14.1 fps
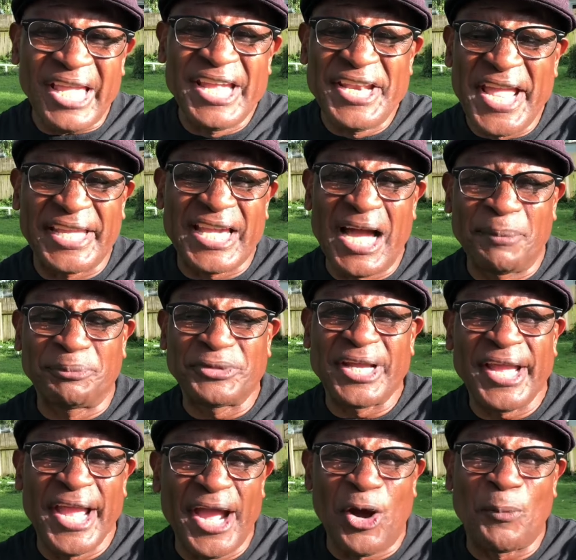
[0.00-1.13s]
And they come to
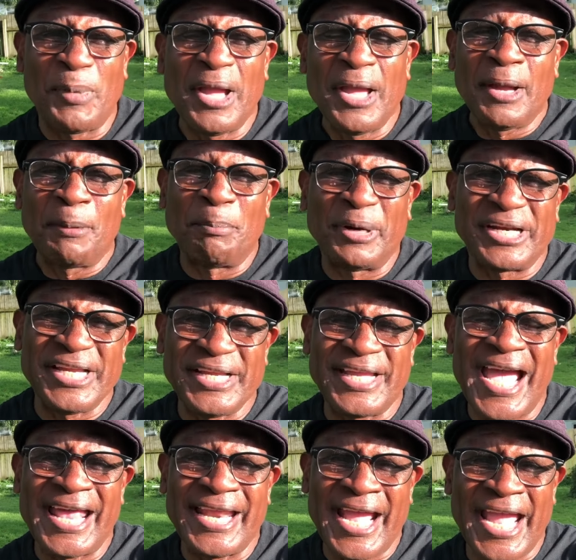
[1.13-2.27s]
help, but he
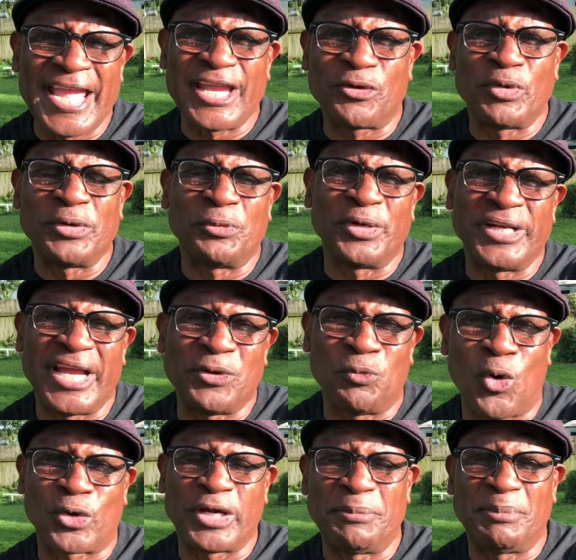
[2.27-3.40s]
got angry when they
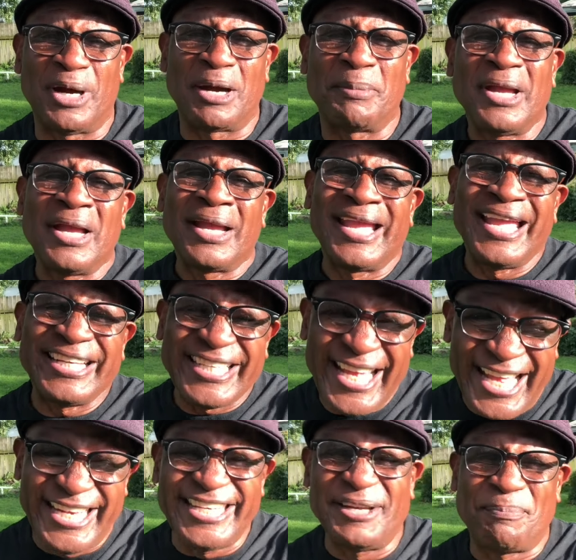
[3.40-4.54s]
woke him up
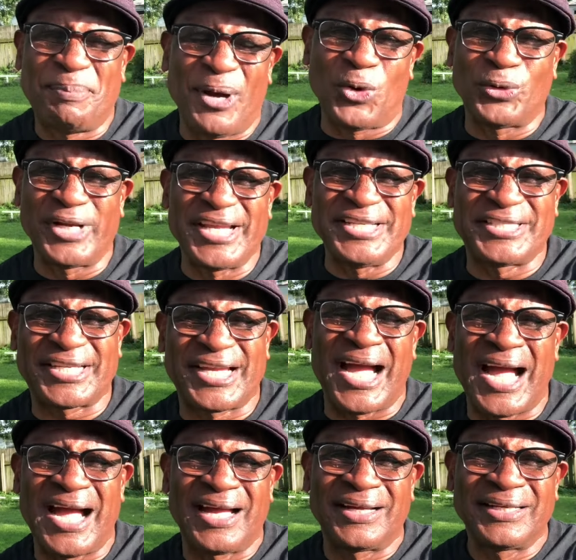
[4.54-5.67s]
in the police
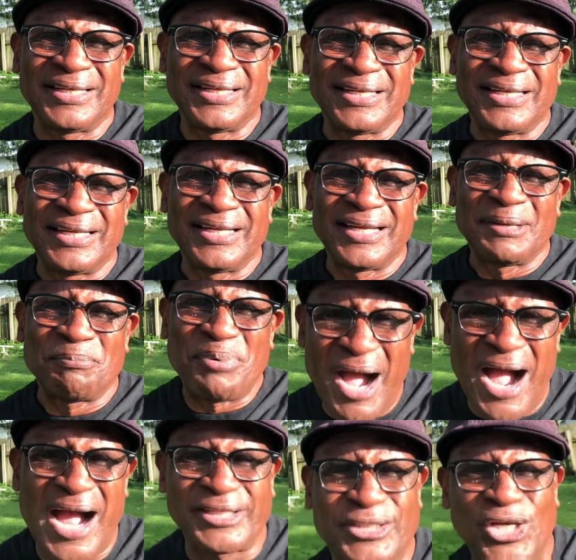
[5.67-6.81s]
car,
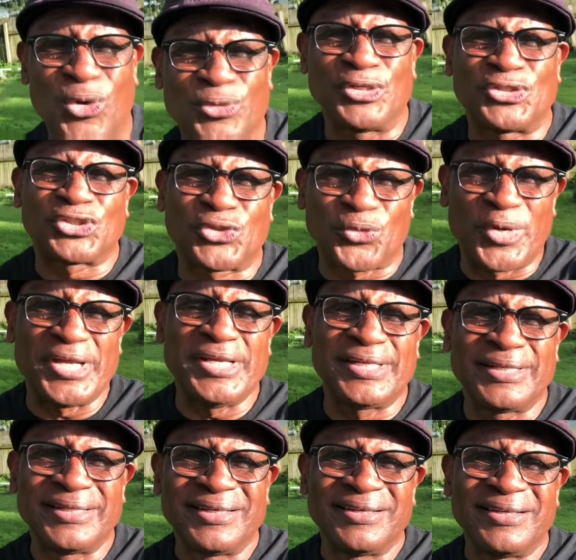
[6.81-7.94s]
parked on the street,
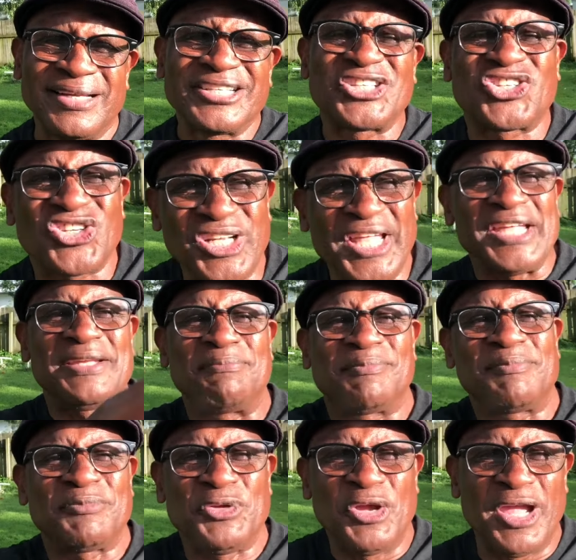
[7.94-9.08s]
sleep.
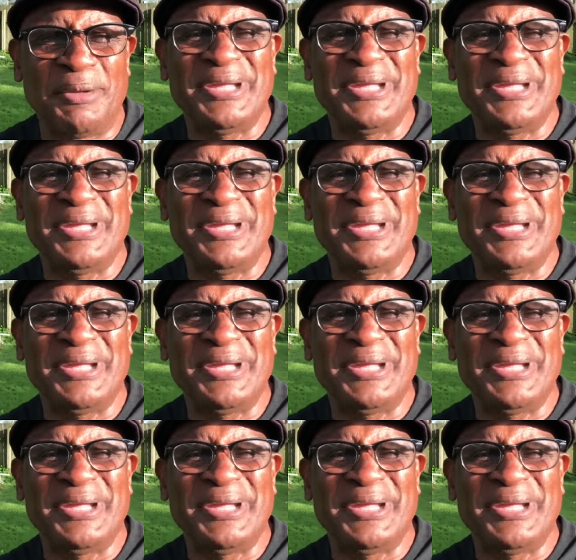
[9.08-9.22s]
You hear